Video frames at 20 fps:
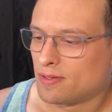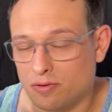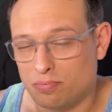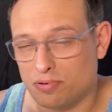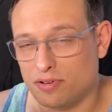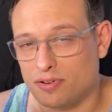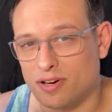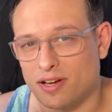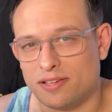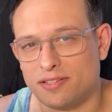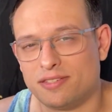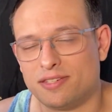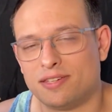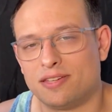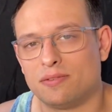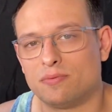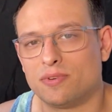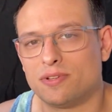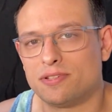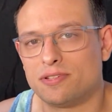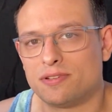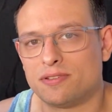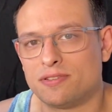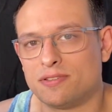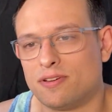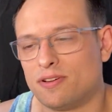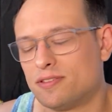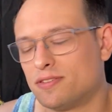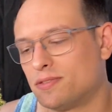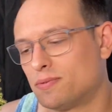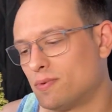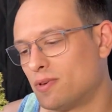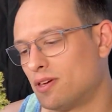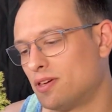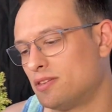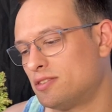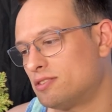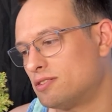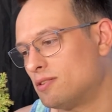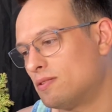progressing and winter's on its
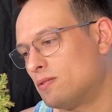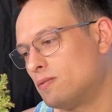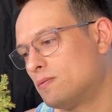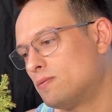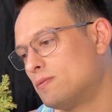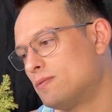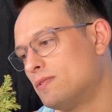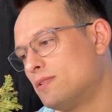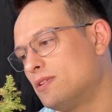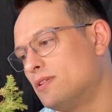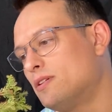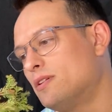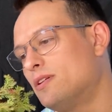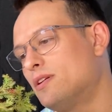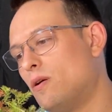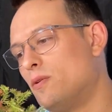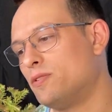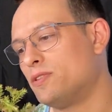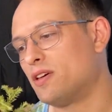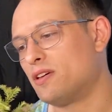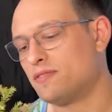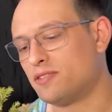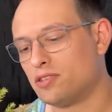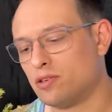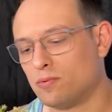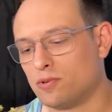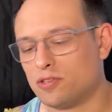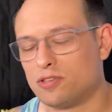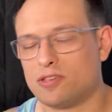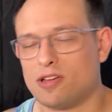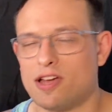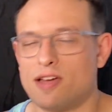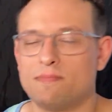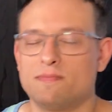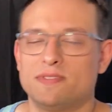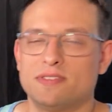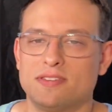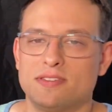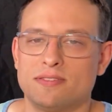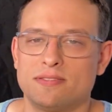way, so we have so much time
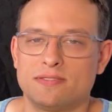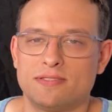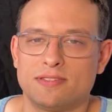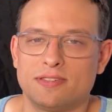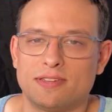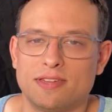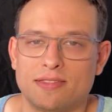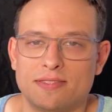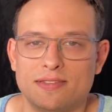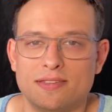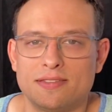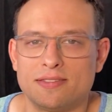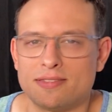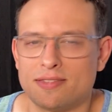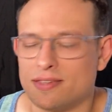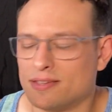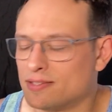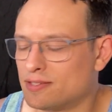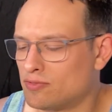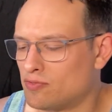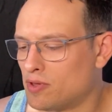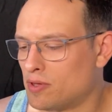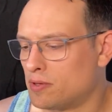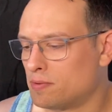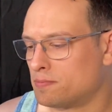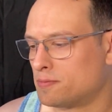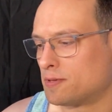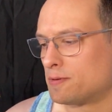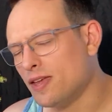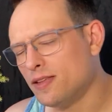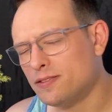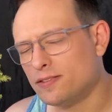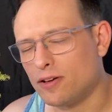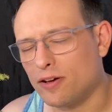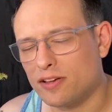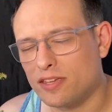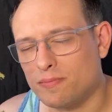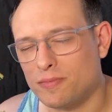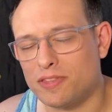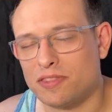to get these things filmed and
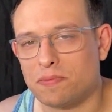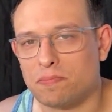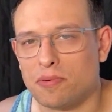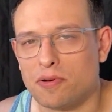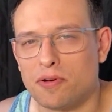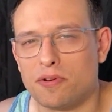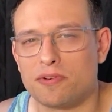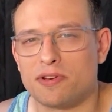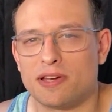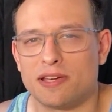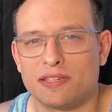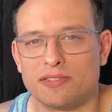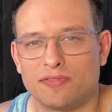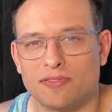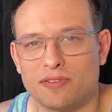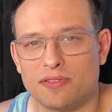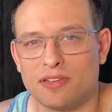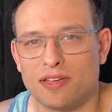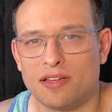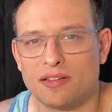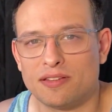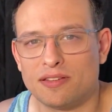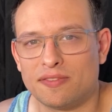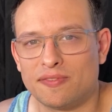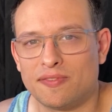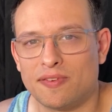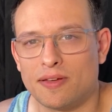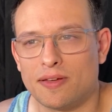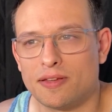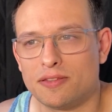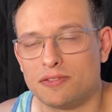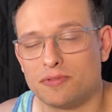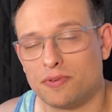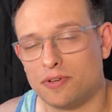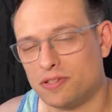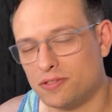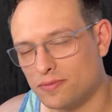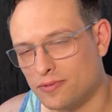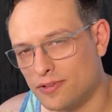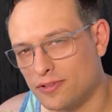document the progress for the end of
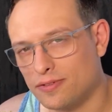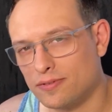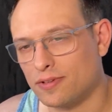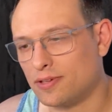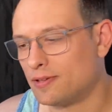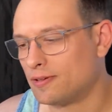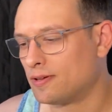2023.